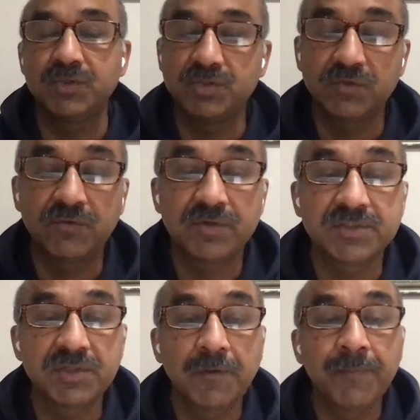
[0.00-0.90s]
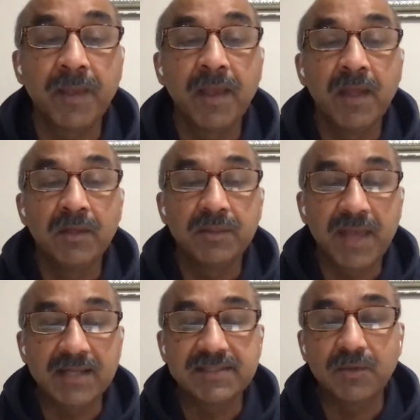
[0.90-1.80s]
on and so forth. So
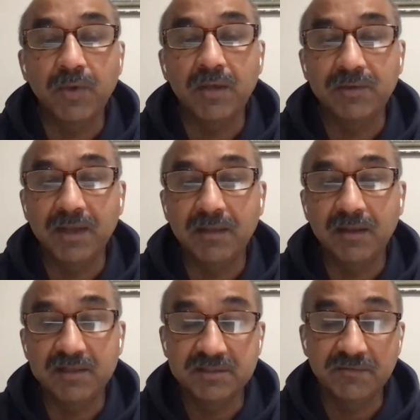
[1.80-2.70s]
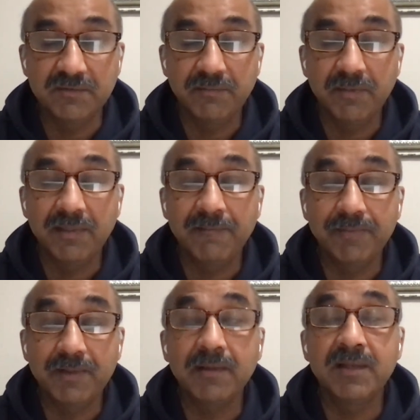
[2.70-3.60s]
that's the way to get the
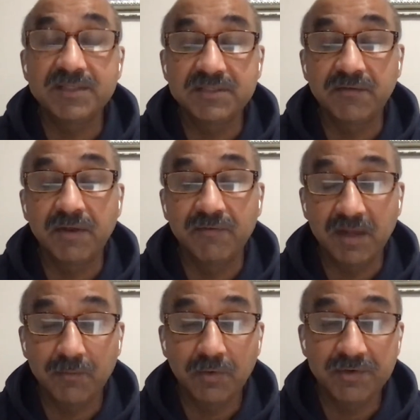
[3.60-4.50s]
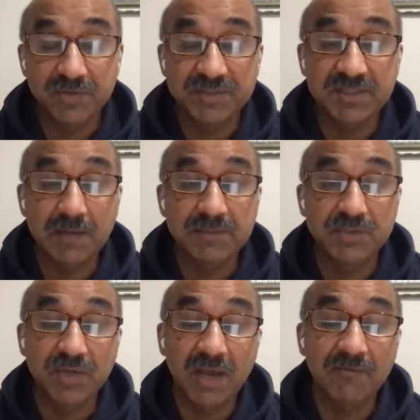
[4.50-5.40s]
list of available resource types
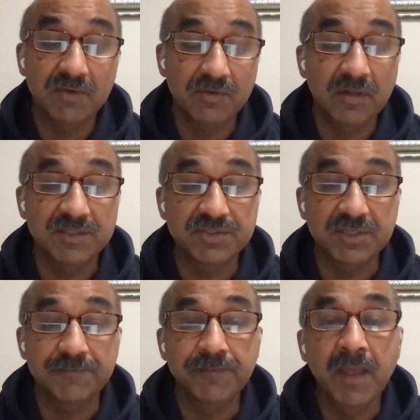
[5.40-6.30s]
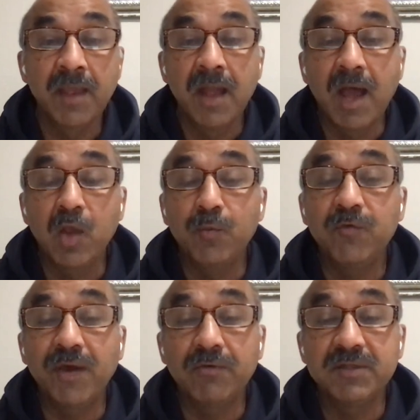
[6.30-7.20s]
that you have on your cluster. I hope you
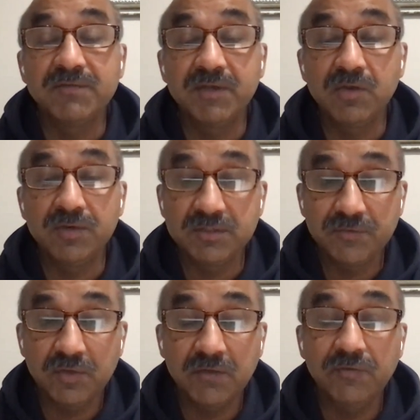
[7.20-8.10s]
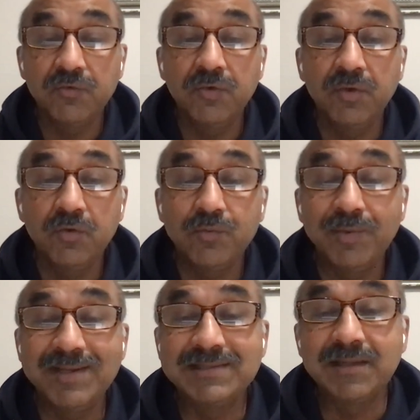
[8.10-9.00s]
found this video useful. If you do,
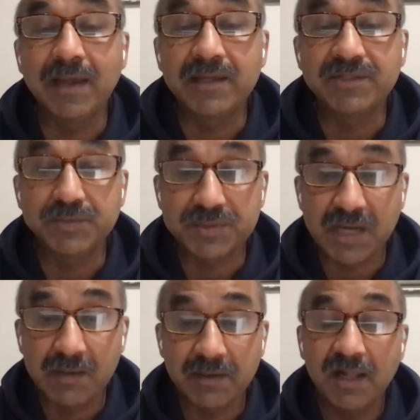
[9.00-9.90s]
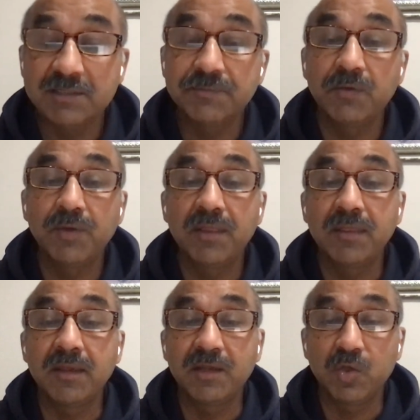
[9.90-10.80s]
please like and subscribe. It helps me with
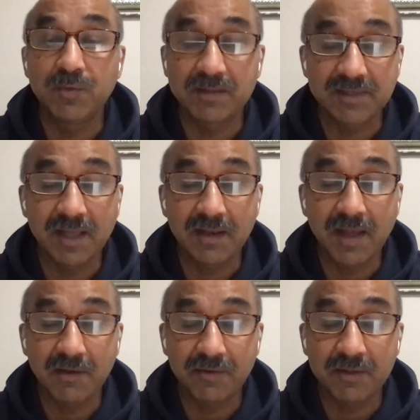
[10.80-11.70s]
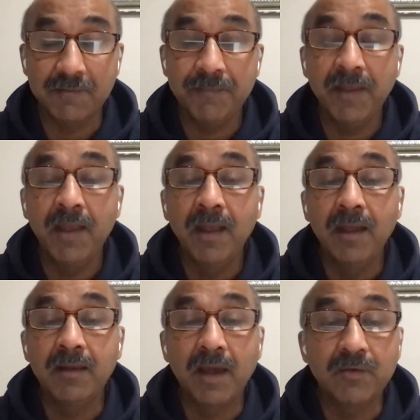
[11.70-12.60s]
the YouTube algorithm.
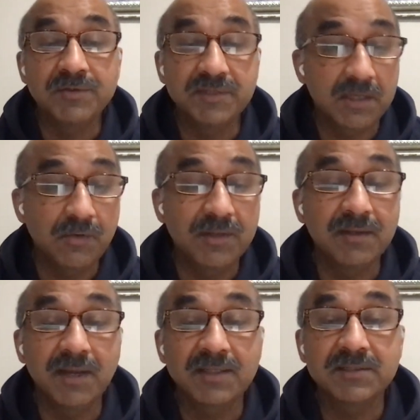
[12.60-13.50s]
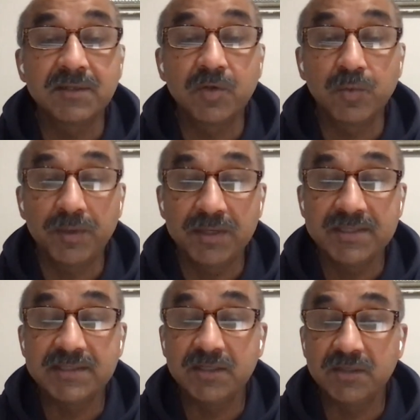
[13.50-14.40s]
And I will see you in the next
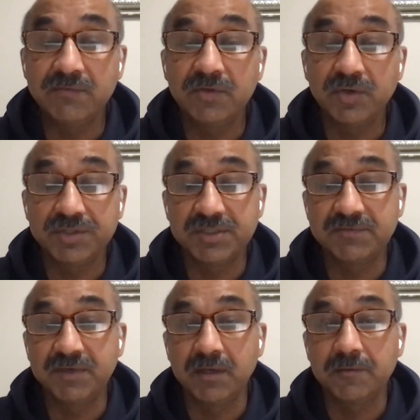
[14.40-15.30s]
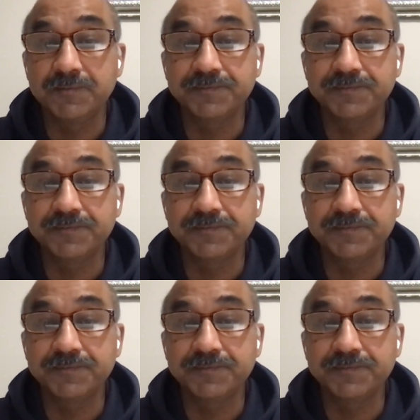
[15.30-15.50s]
Kubernetes interview questions video.